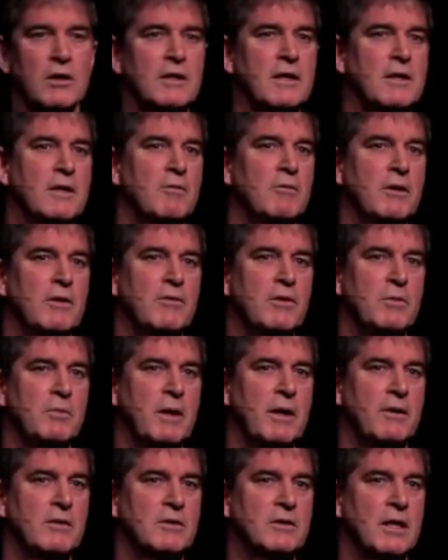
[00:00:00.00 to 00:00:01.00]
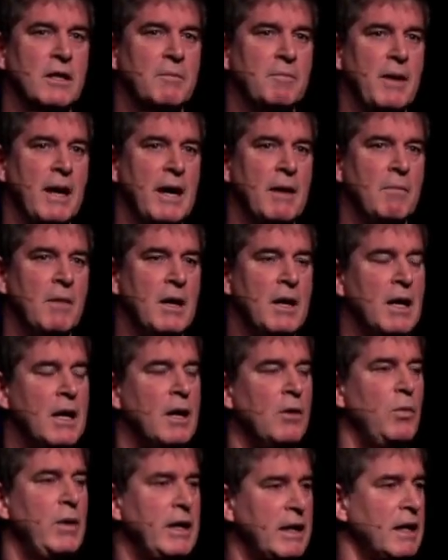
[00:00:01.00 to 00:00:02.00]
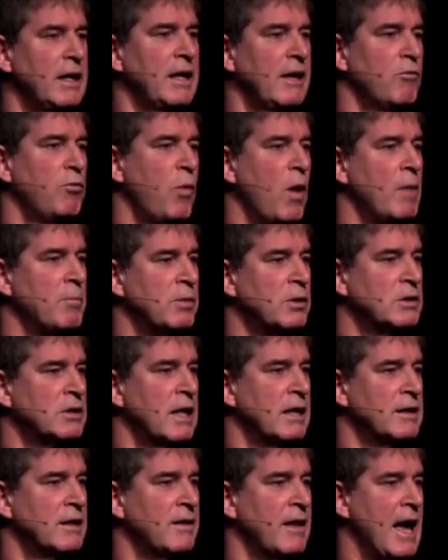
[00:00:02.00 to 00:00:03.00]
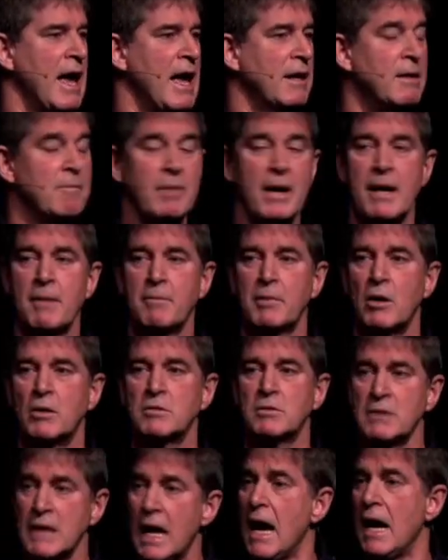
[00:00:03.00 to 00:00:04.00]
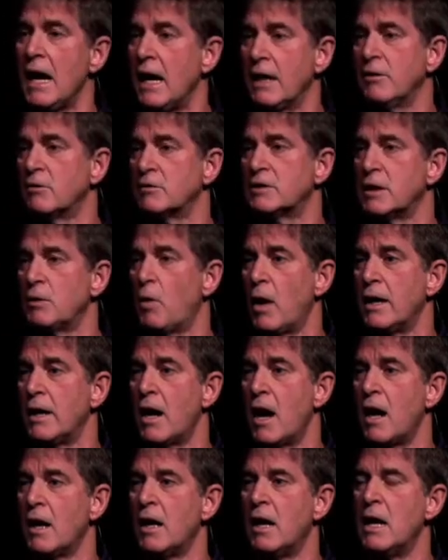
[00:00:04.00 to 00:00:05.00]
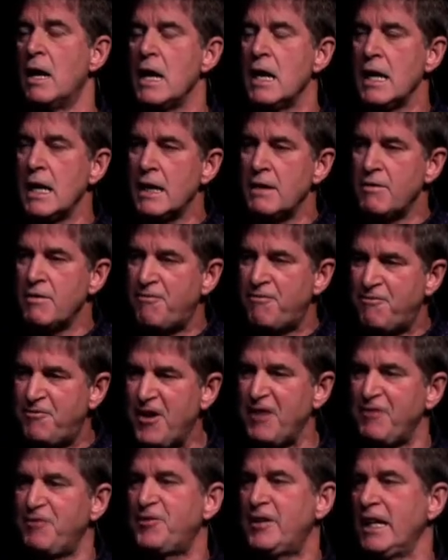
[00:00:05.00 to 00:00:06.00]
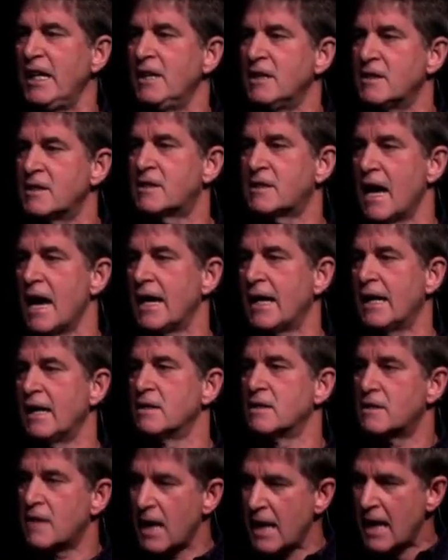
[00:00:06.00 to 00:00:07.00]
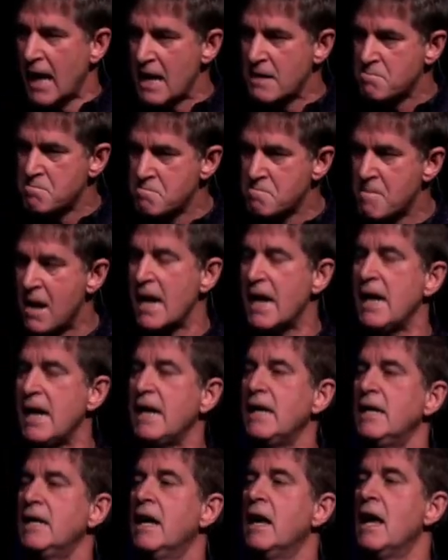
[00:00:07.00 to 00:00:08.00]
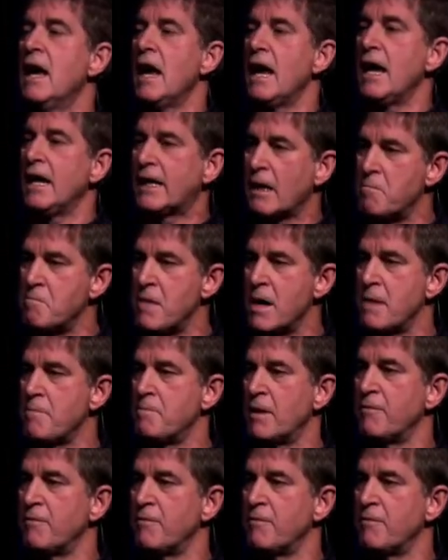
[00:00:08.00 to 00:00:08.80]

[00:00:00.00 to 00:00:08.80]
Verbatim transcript: we can give 1% to that. And Pam goes, yeah, I don't see why not. In 15 seconds, they had made a commitment for forty to $50,000.